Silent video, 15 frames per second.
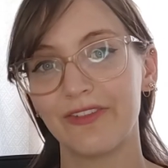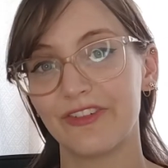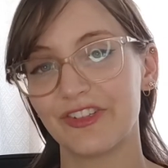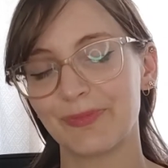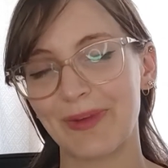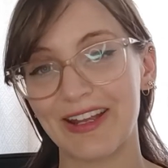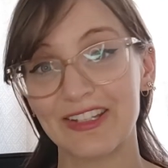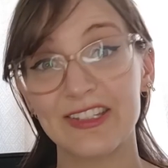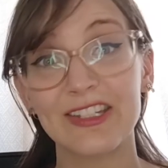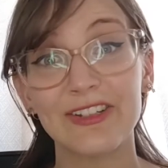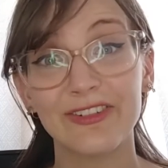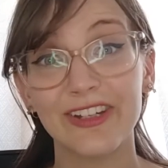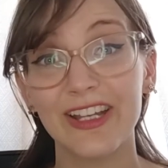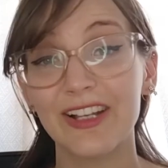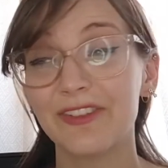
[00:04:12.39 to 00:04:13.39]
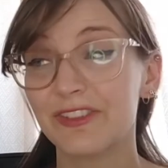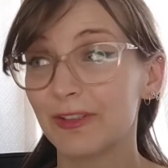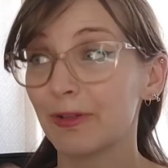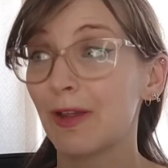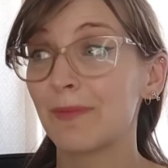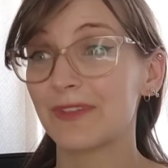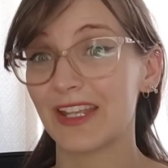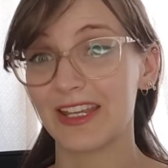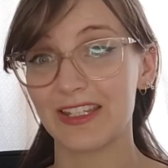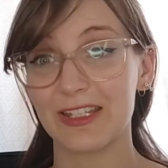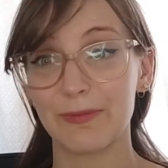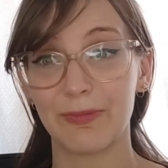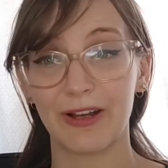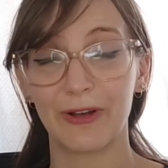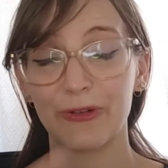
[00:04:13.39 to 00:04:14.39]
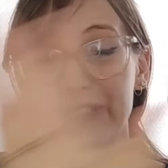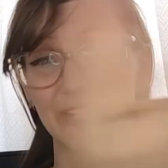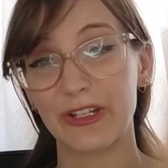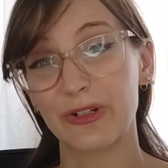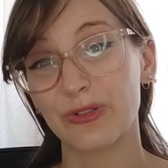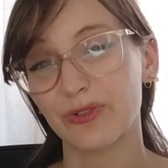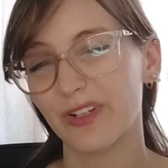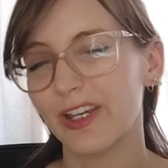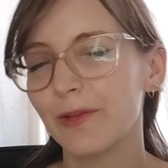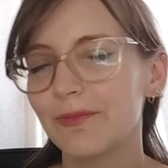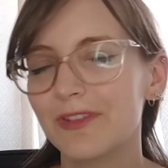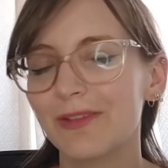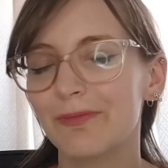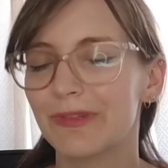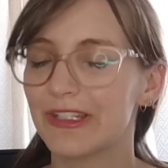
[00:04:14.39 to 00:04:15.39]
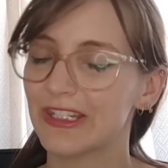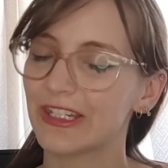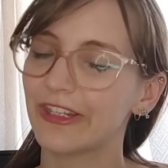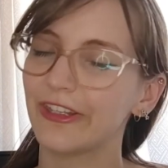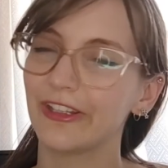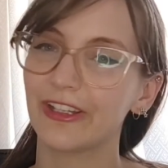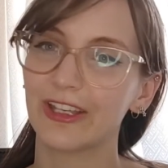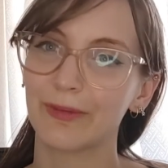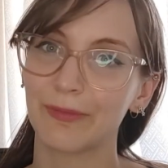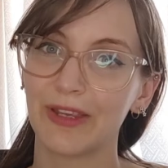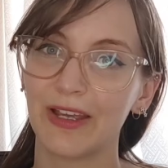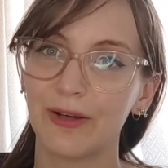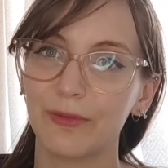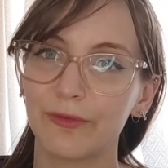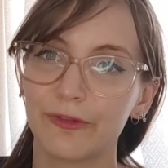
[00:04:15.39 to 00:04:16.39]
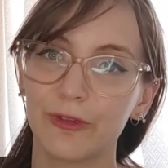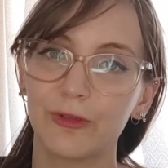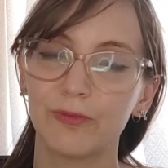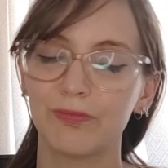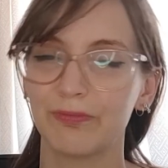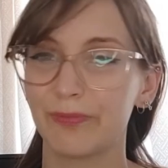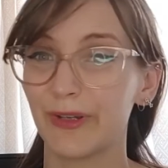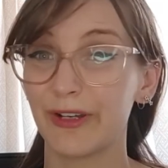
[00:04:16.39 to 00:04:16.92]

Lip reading: If it's bacteria, sometimes antibiotic creams in particular can be helpful,